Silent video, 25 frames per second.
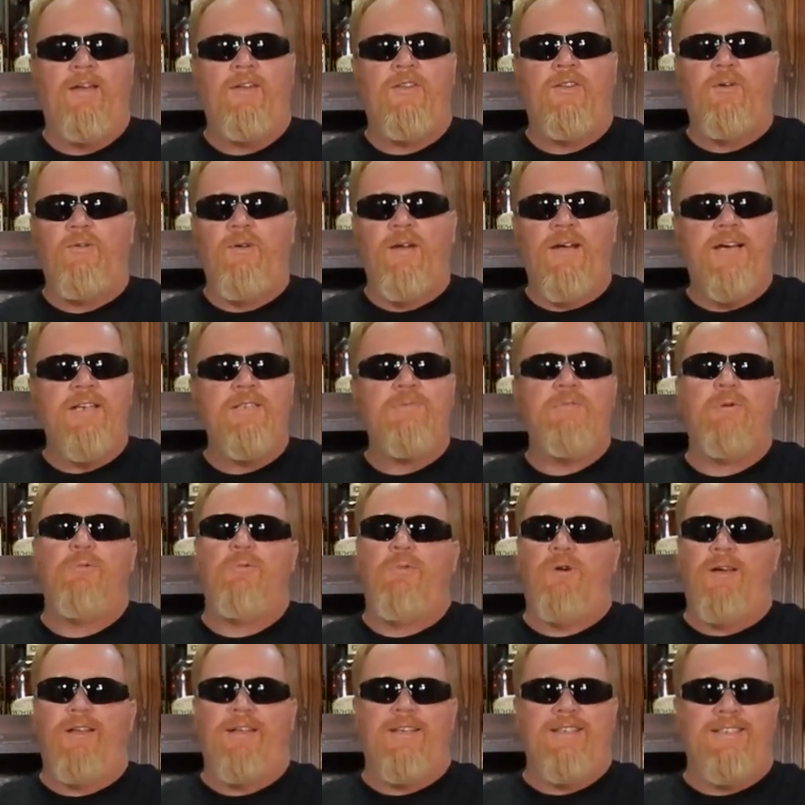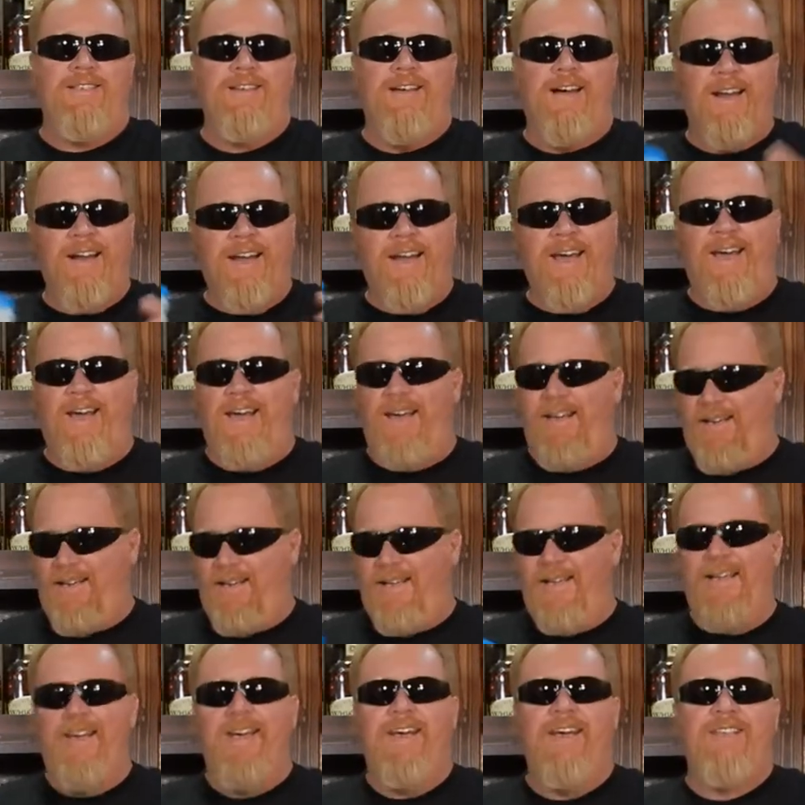Don't ask me why it's not
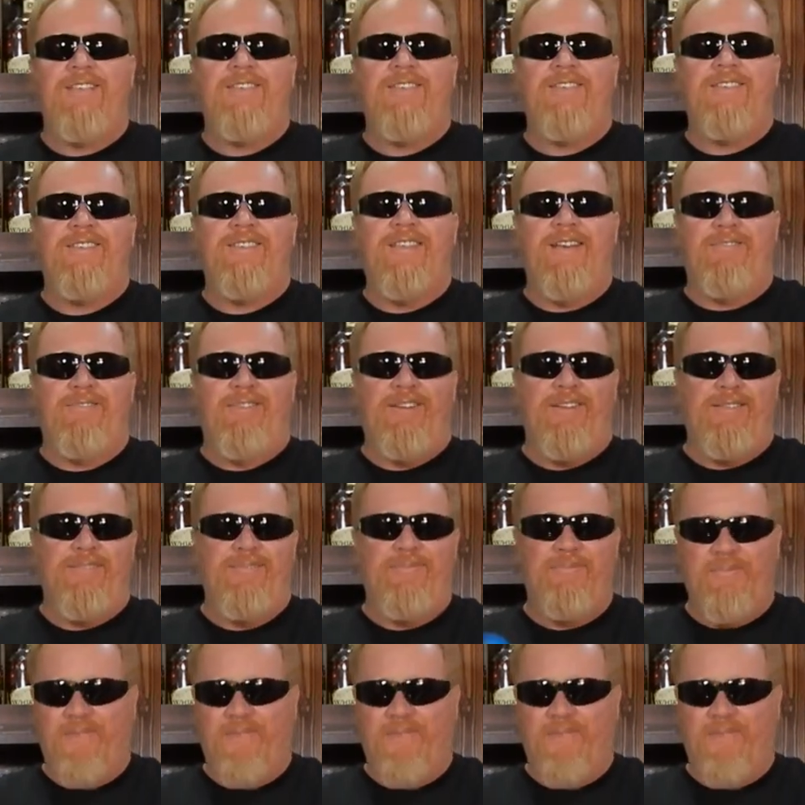8, it's 7.